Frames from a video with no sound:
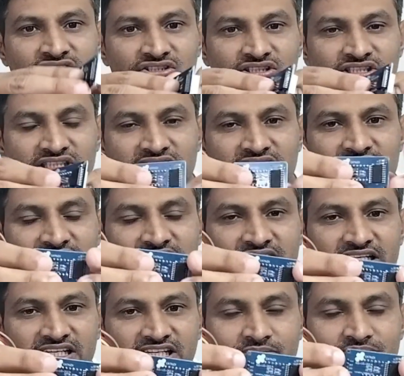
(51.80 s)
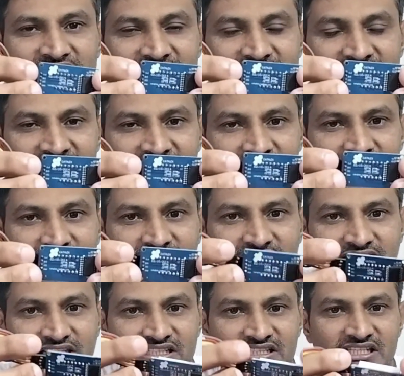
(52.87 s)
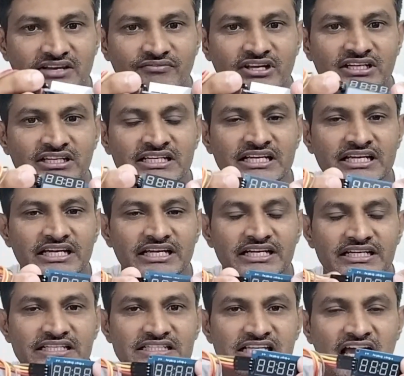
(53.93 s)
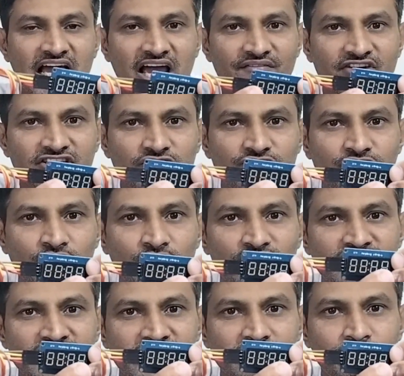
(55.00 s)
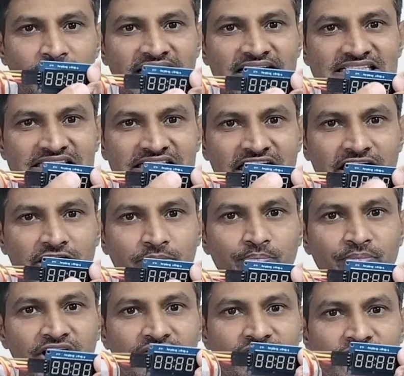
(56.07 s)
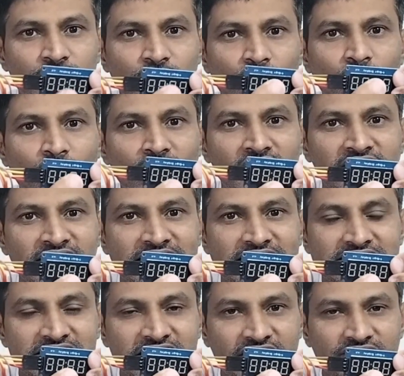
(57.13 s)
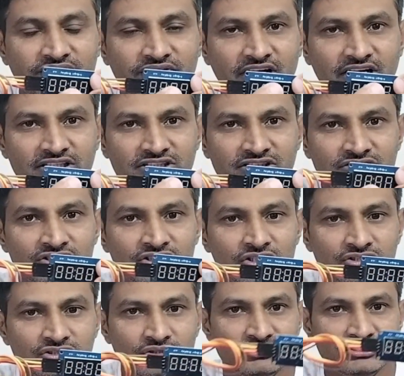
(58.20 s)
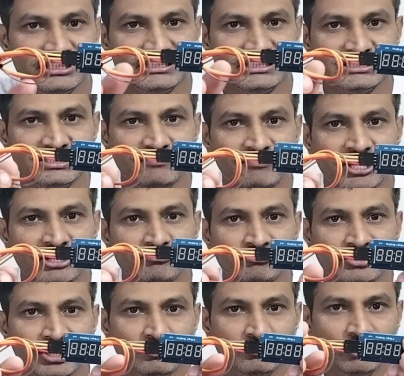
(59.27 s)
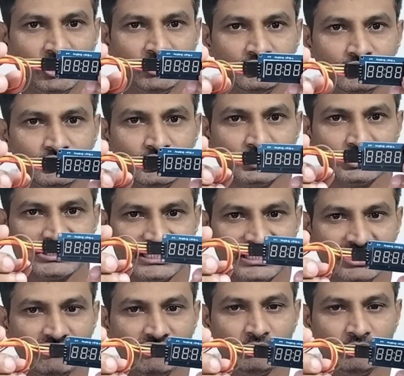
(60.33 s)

So this is the TM 1637. It is having the four segments in between the colon is there friends. So this is the one we are going to use in